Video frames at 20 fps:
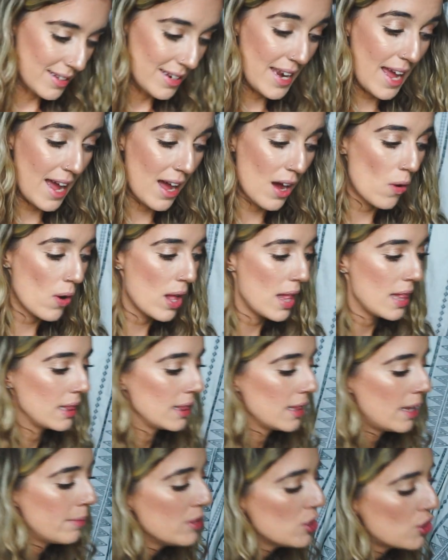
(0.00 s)
Now,
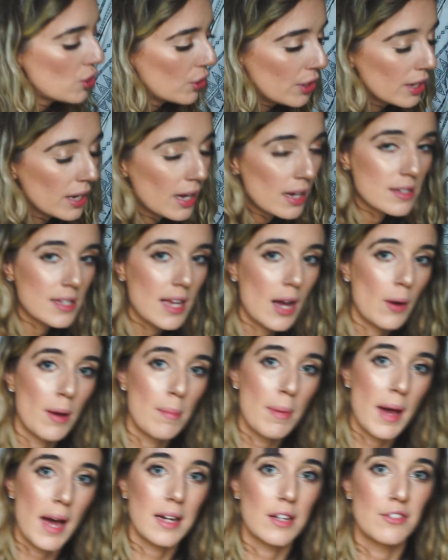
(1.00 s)
let me show you guys how I
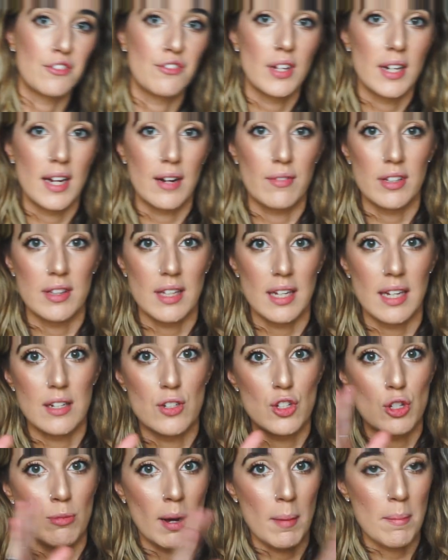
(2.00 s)
pack and fit everything
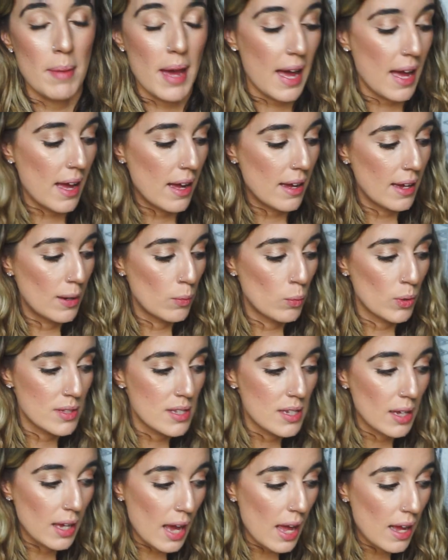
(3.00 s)
into my bag, and
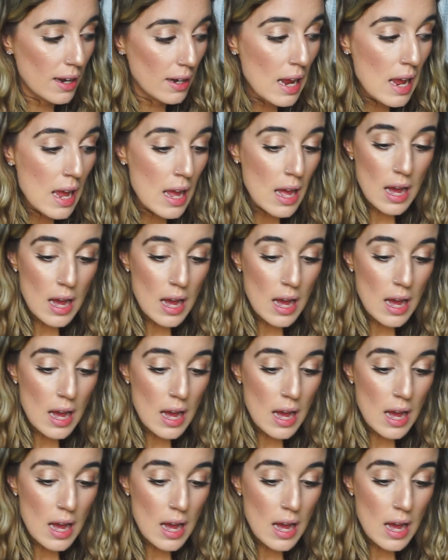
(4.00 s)
once again,